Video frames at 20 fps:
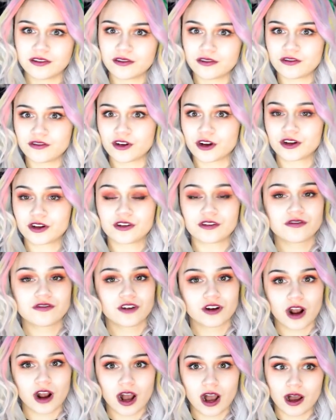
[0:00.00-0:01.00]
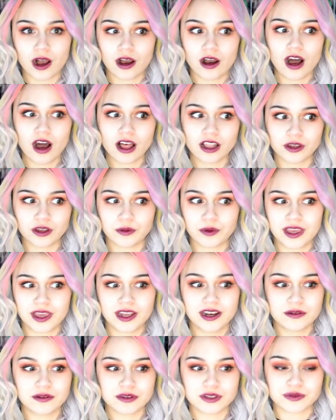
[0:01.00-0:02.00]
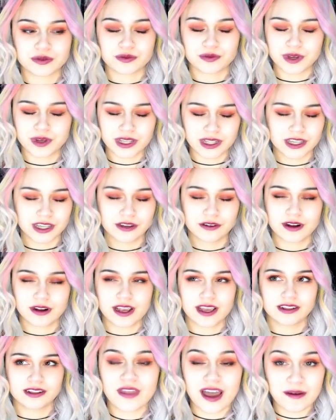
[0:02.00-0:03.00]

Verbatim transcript: for for uh, Halloween. It was really great.